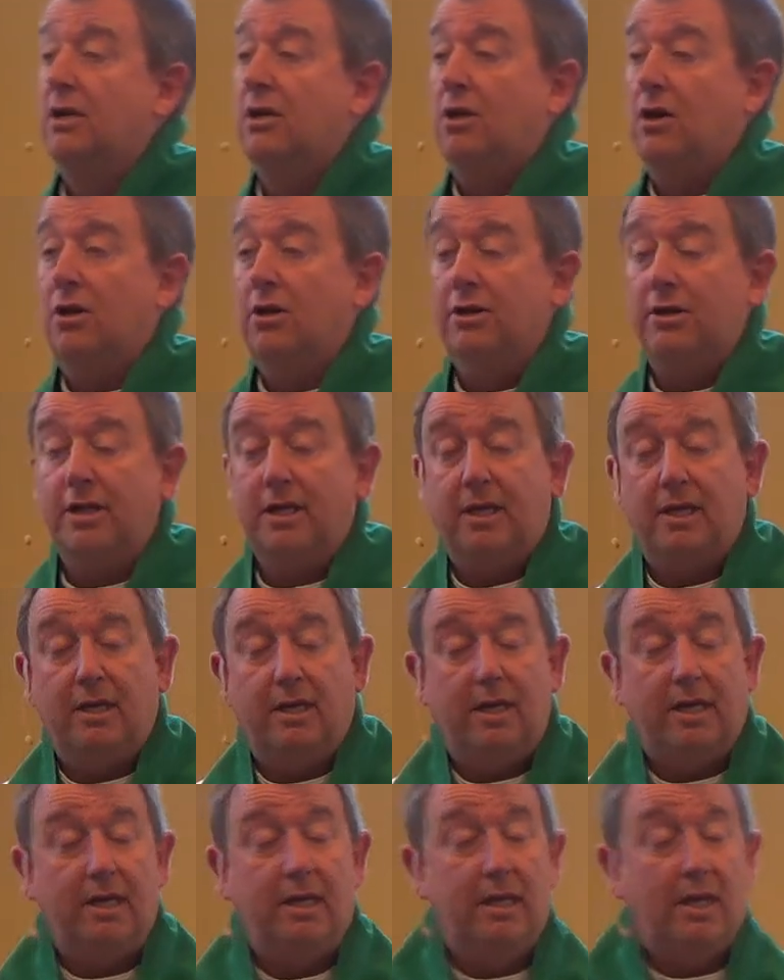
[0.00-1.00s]
on
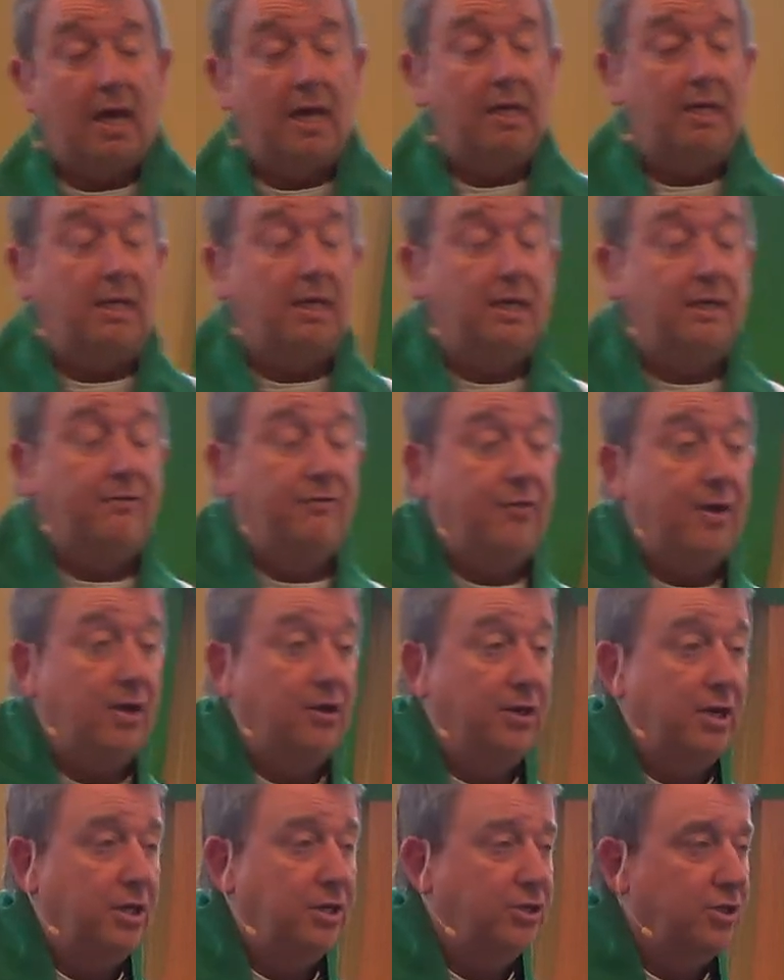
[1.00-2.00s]
the Eli Lilly
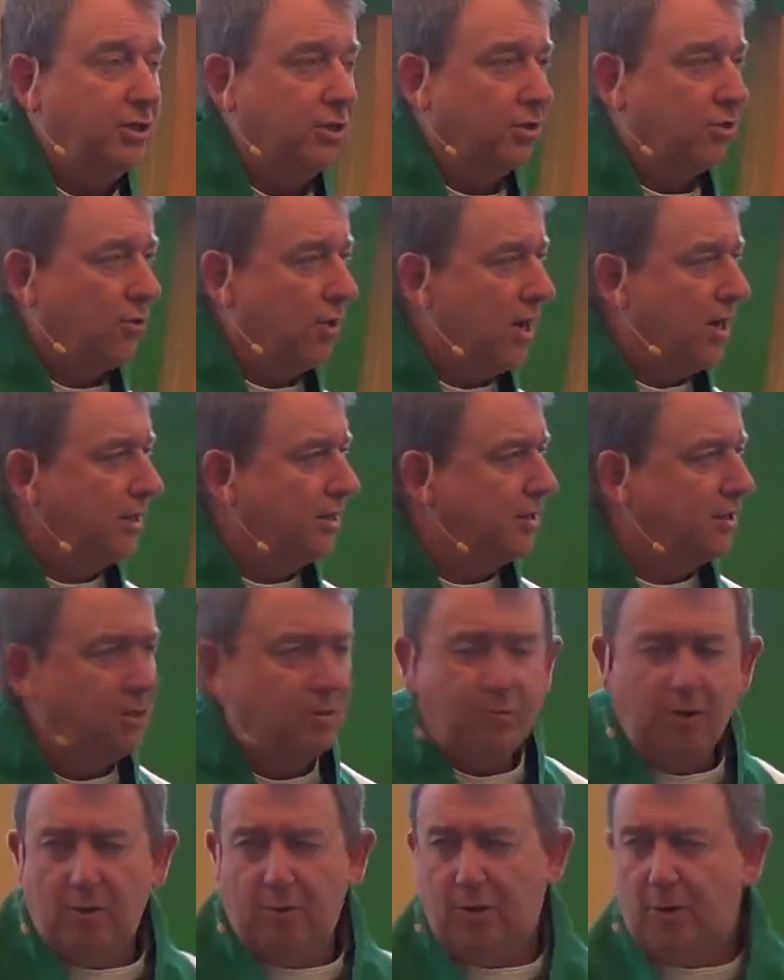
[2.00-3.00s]
Foundation grant. Does
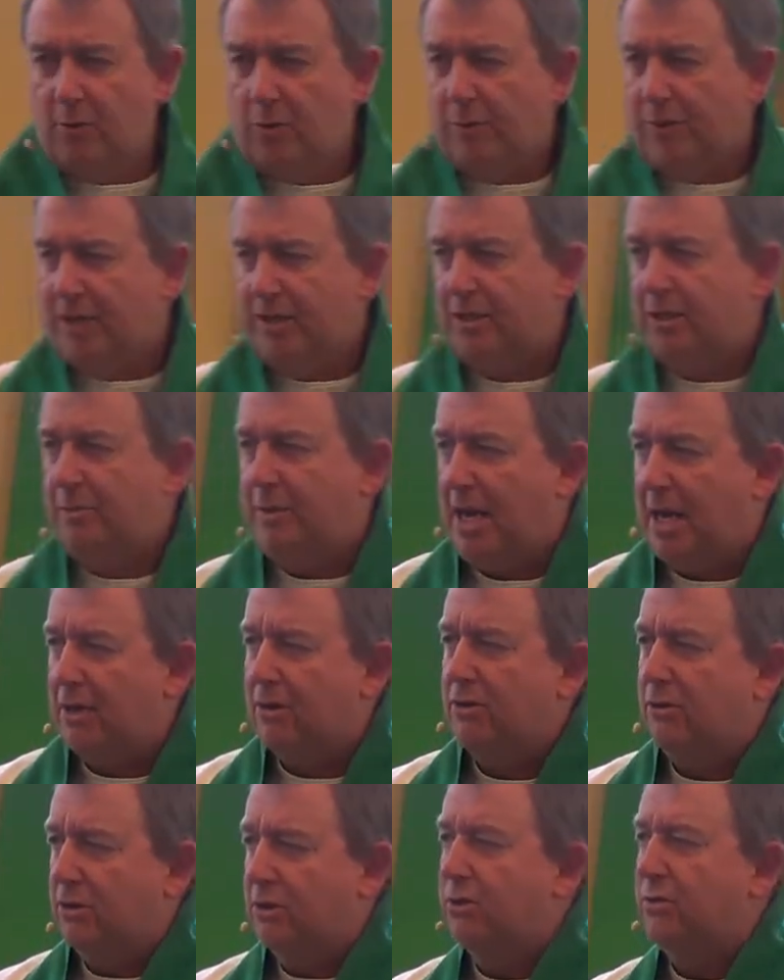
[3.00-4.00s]
anybody remember my
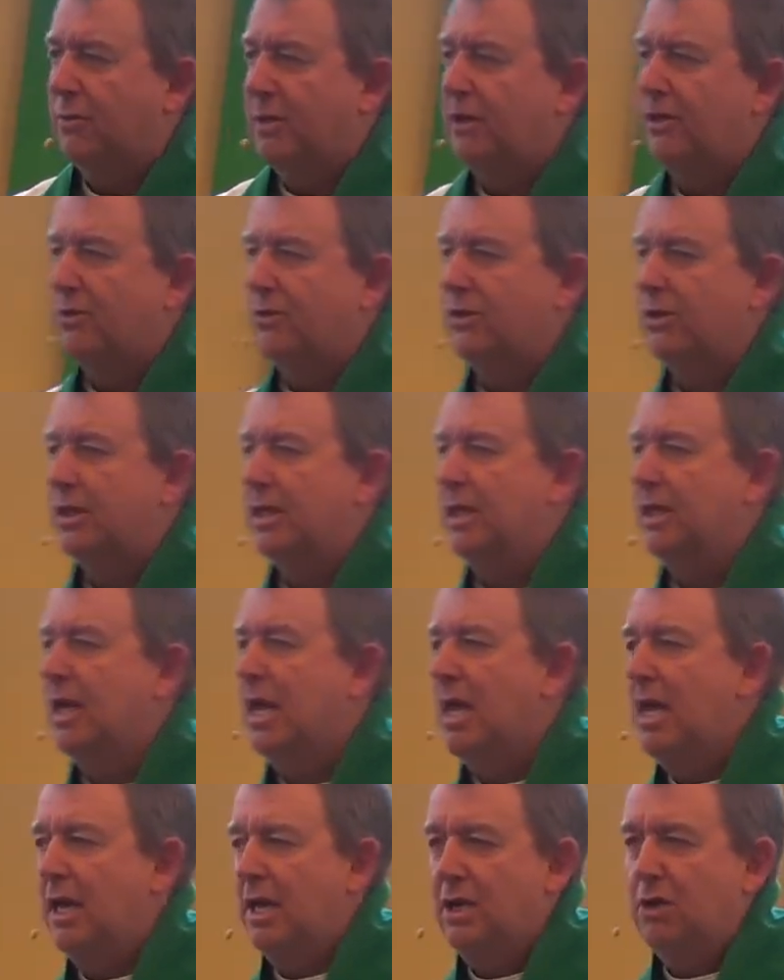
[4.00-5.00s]
sabbatical in
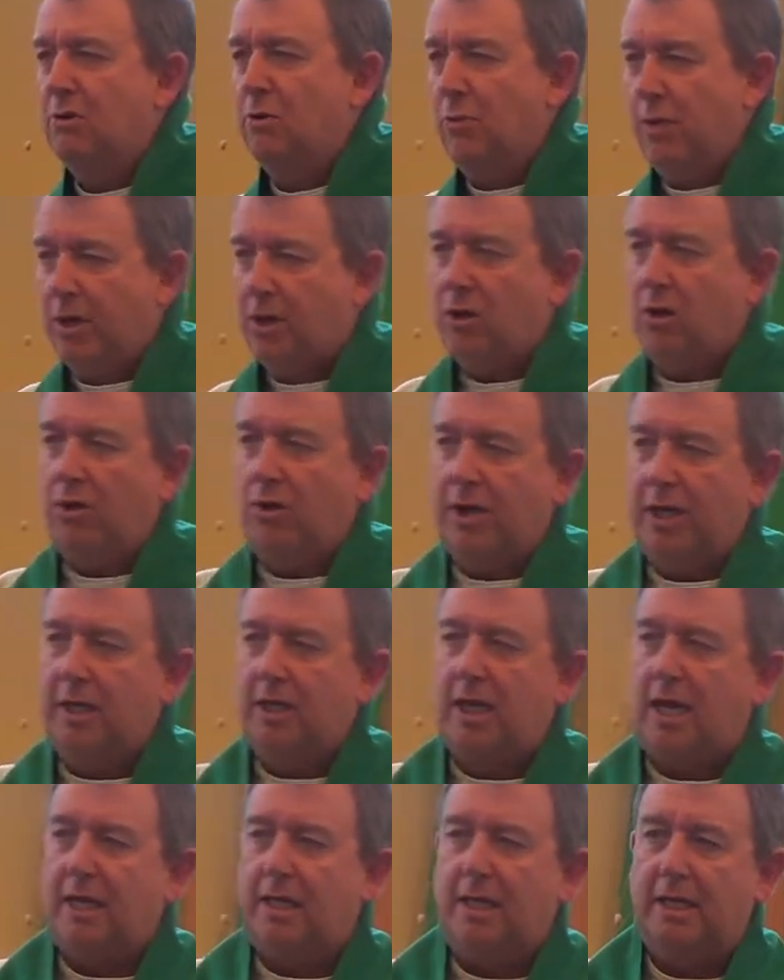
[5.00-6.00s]
2013? You know what we call
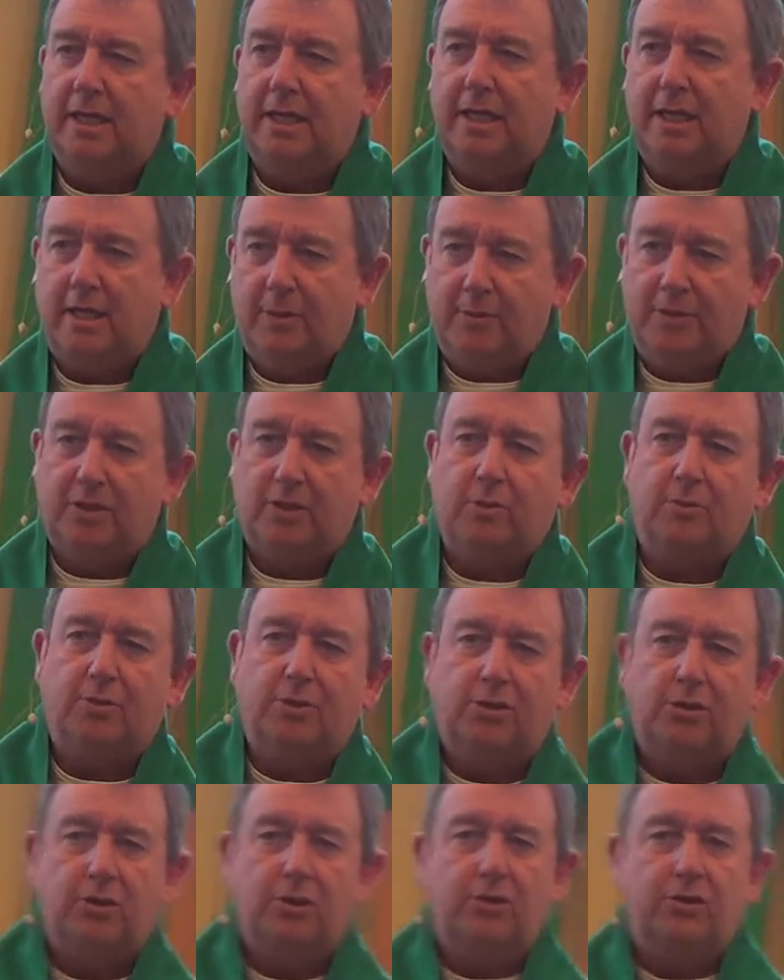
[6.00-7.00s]
Eli Lilly in the
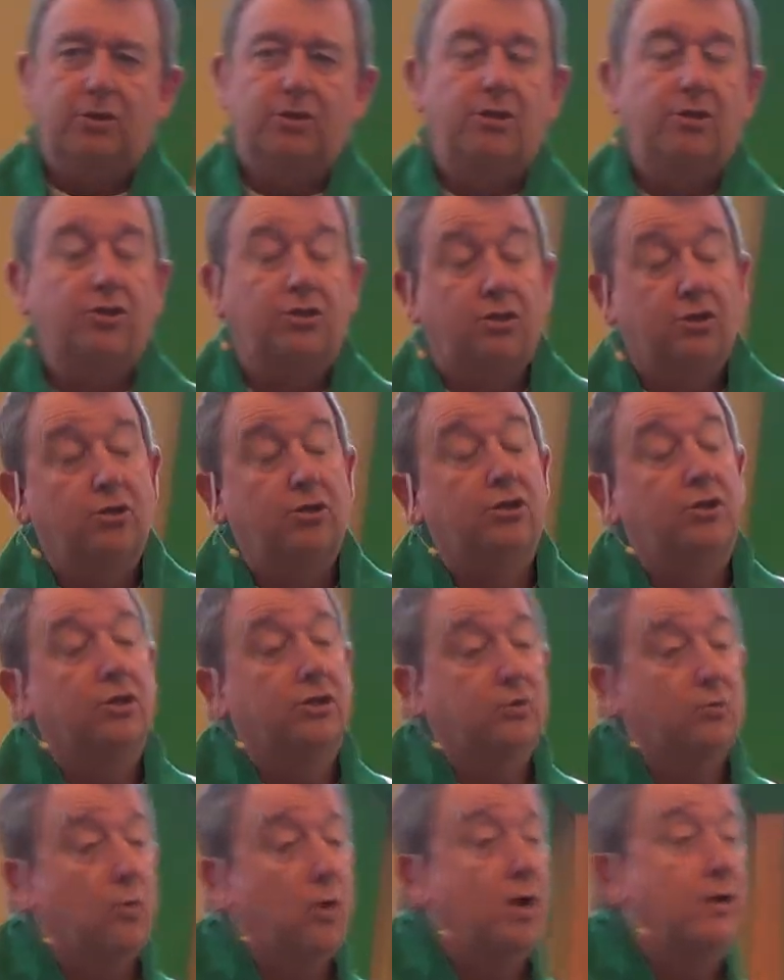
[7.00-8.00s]
Episcopal Church? The
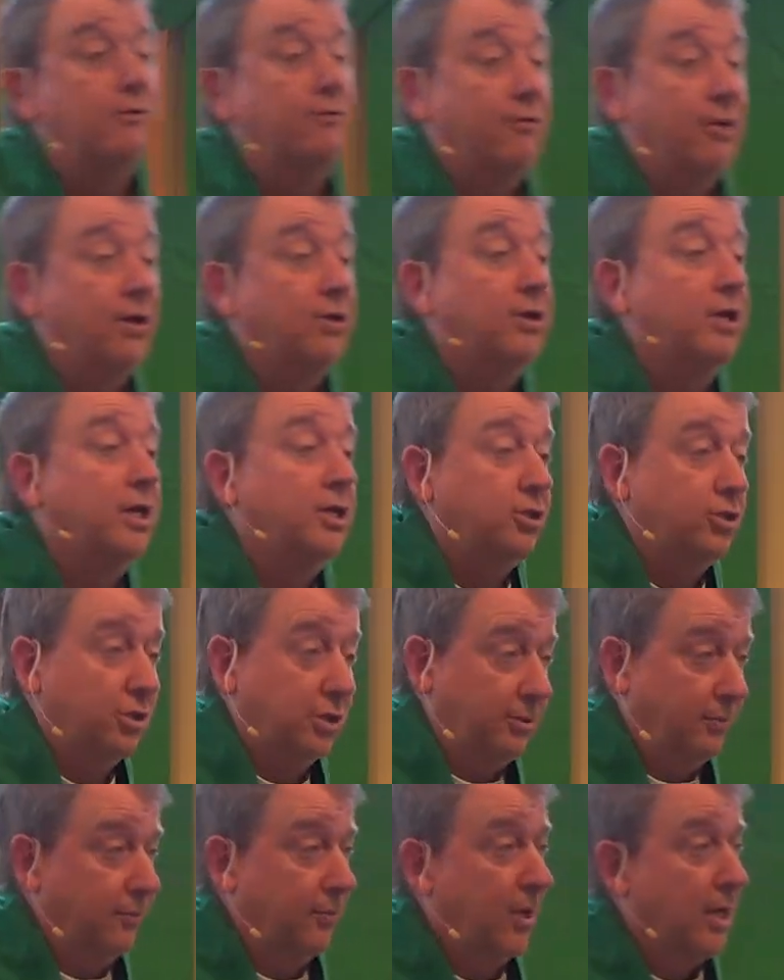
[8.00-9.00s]
Church's One
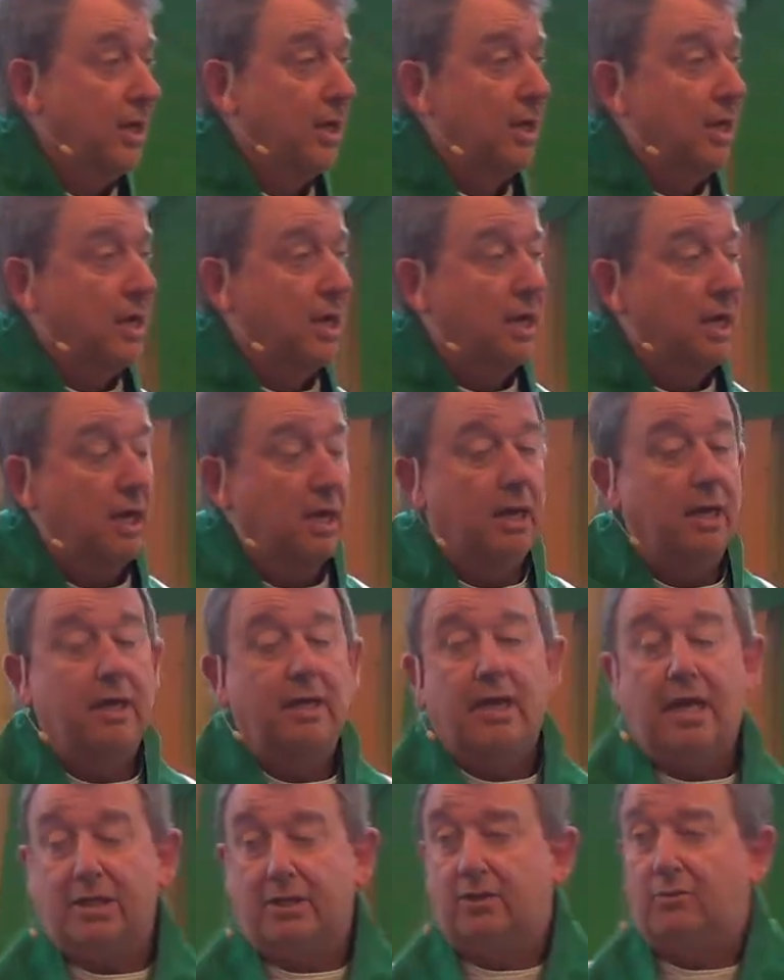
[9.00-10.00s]
Foundation.
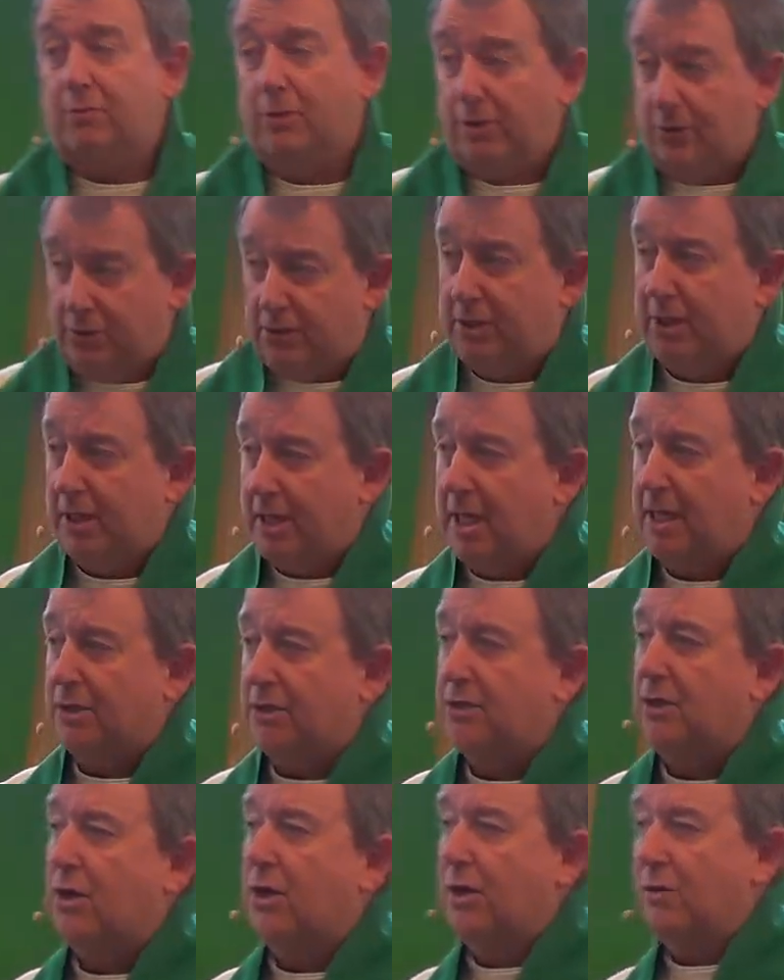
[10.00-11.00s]
That's when you sing that
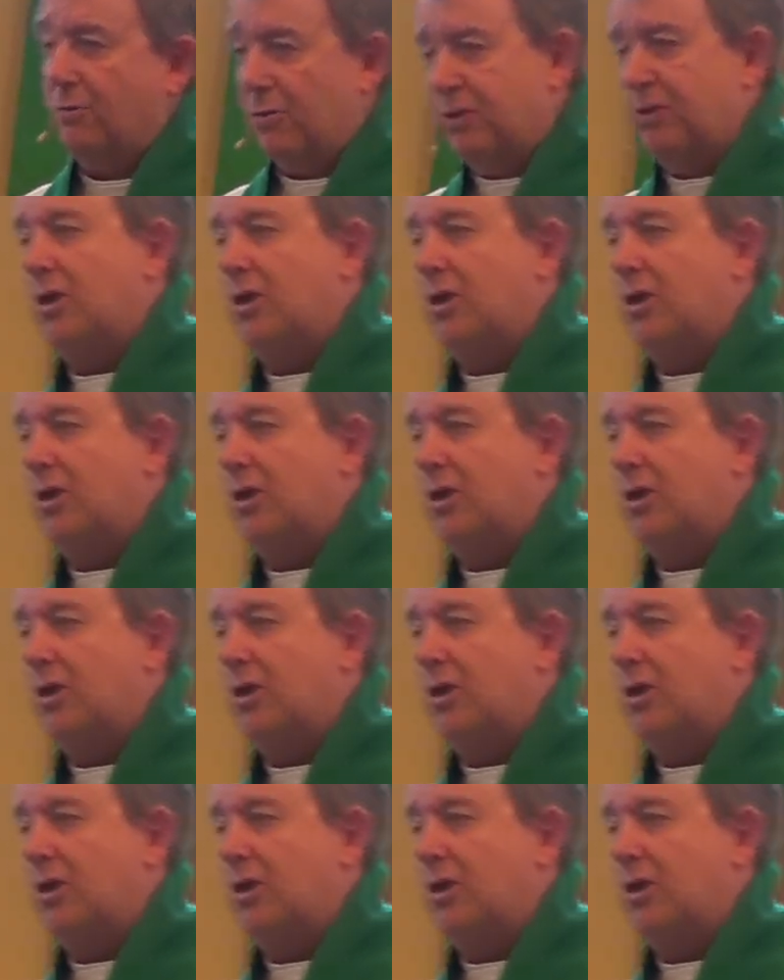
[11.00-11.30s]
song, we're